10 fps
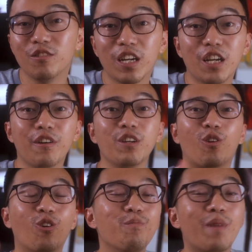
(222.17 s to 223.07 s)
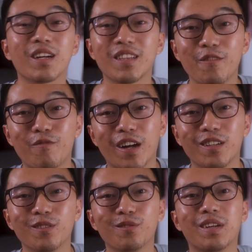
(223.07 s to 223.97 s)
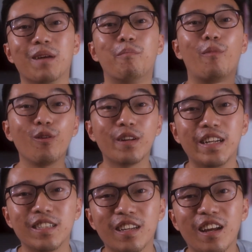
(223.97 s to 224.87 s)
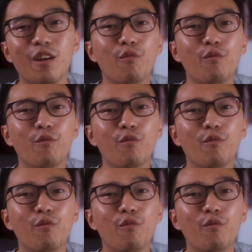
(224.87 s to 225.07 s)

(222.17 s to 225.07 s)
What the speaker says: you can create your own marketing funnel to get more leads,